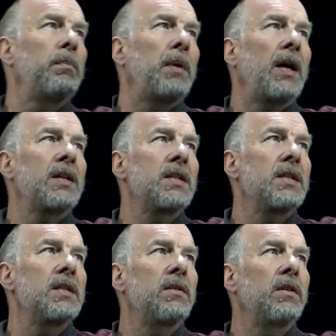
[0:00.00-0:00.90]

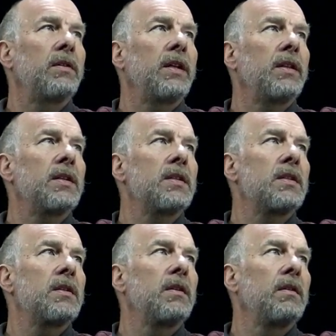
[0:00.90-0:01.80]
boxes that look like
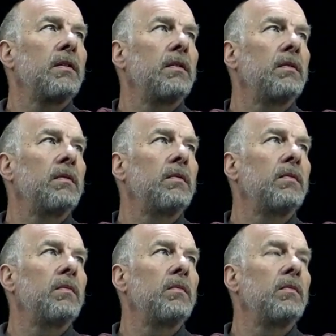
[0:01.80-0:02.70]
this.
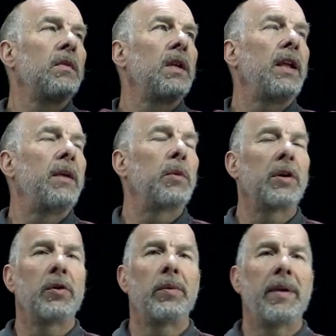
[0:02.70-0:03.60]
And we're
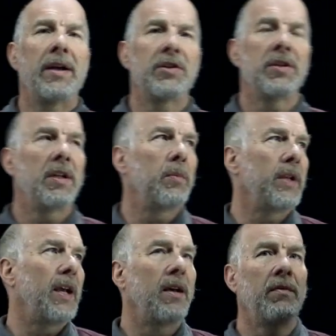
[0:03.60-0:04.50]
going to imagine that we
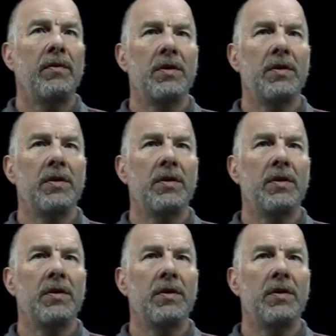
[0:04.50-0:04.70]
have